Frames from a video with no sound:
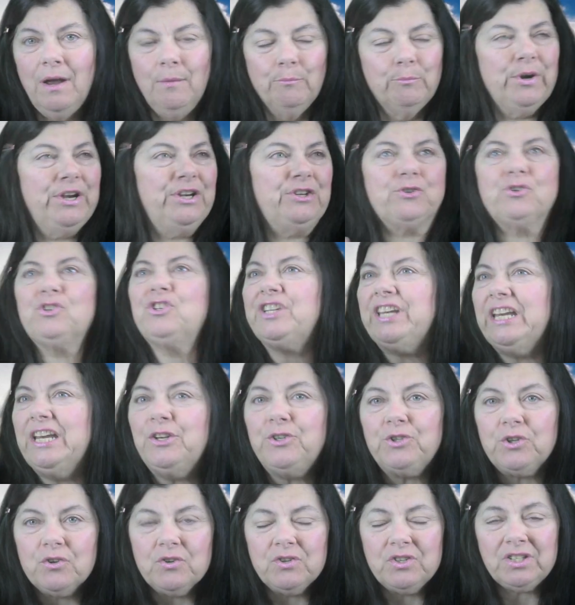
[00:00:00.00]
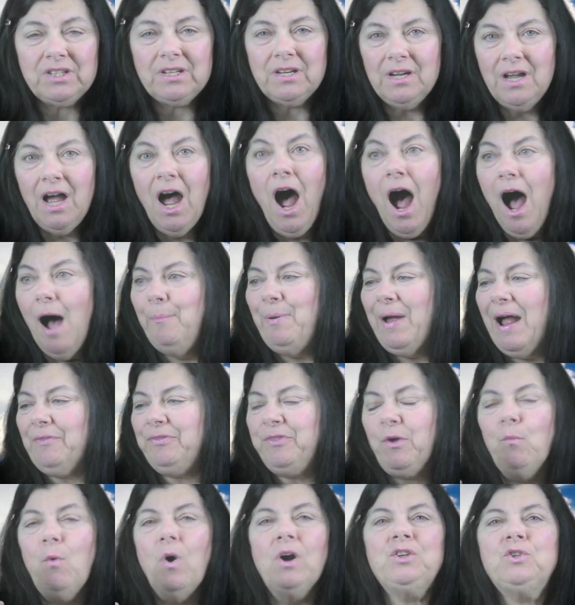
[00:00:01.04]
preachers, teachers, about
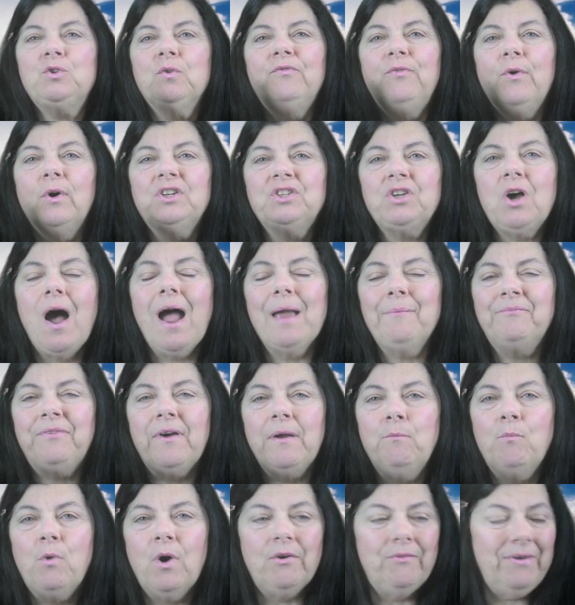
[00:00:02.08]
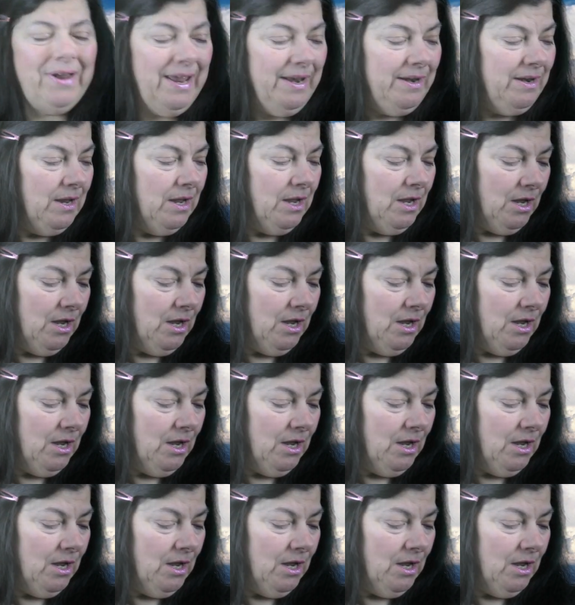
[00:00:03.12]
the 1-2-4 time frame we're in.